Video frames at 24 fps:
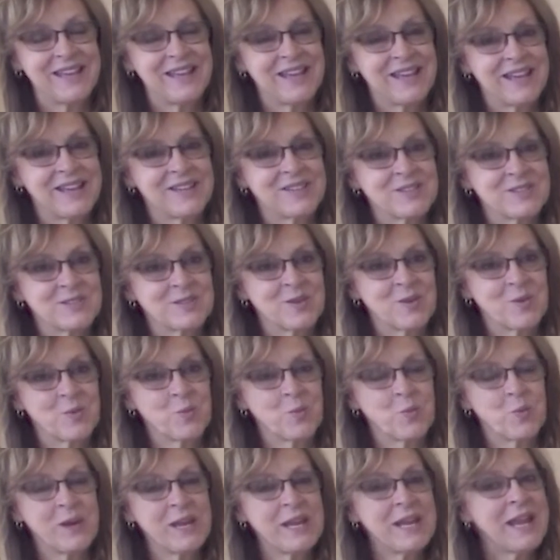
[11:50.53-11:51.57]
And so
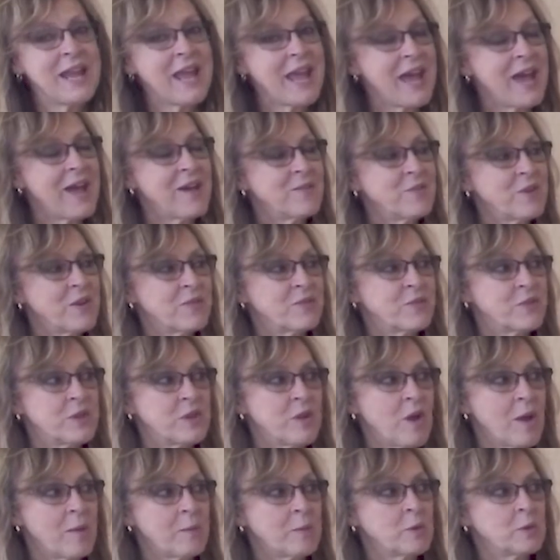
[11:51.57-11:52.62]
we have a
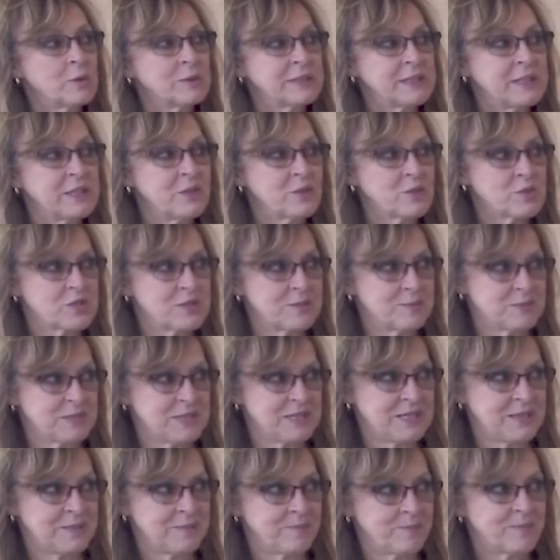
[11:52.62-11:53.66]
phenomenal leadership
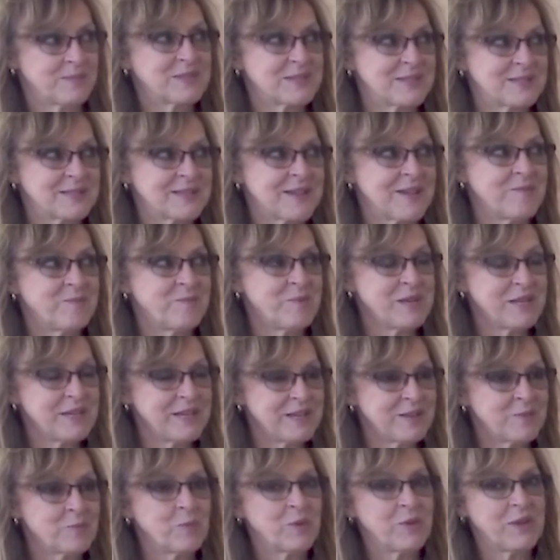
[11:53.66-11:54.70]
team. Since I've been
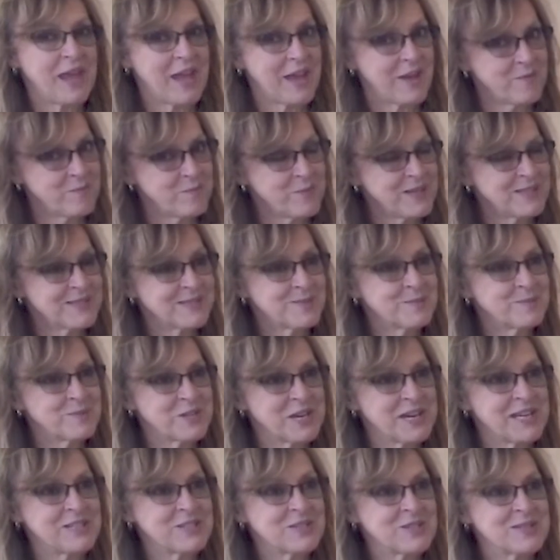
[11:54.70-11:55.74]
in, we have made some
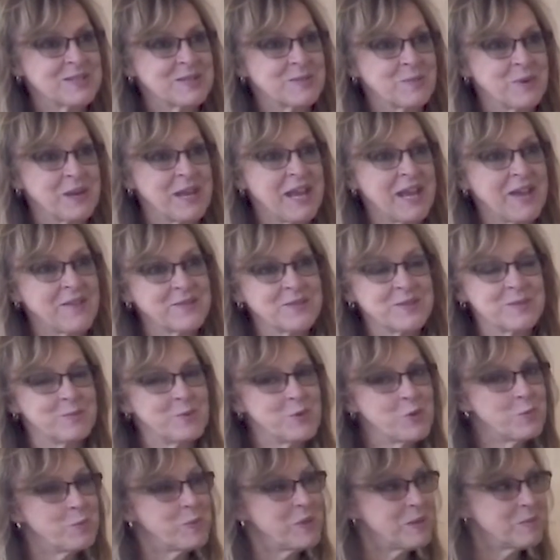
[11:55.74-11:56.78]
changes, and we have some
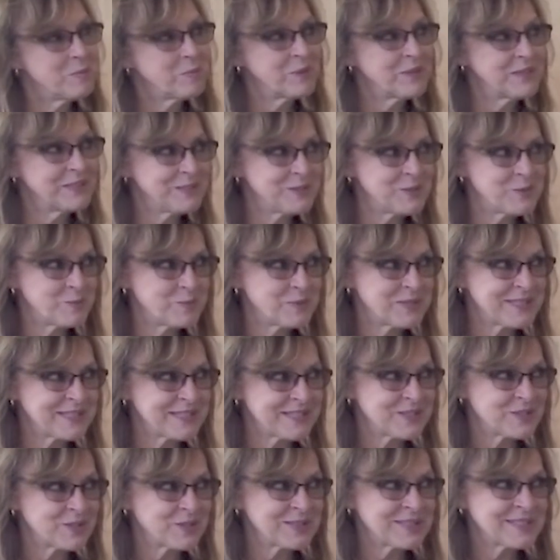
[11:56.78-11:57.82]
new people in new
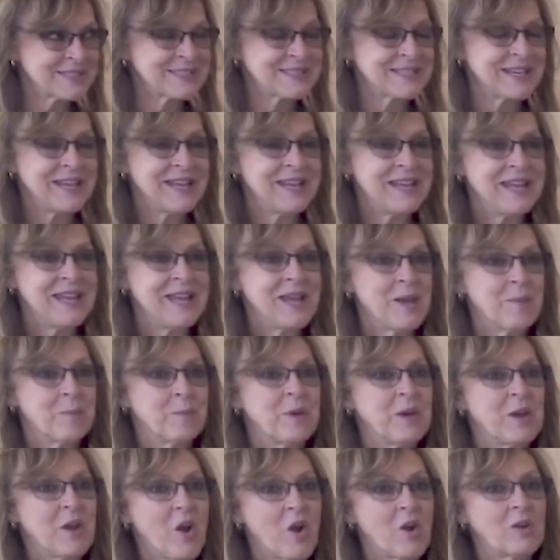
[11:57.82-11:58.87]
positions.
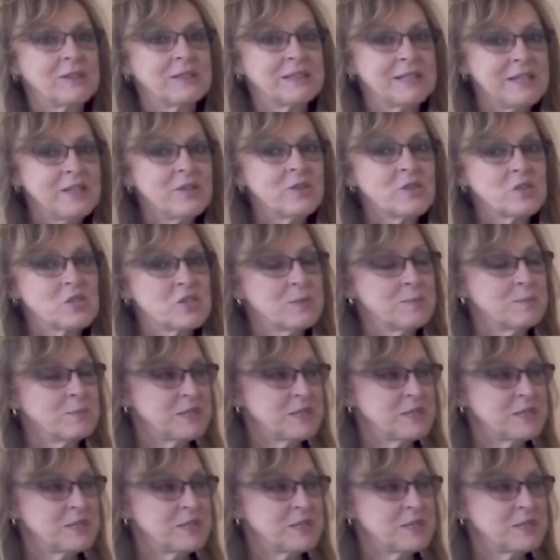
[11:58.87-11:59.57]
But our leadership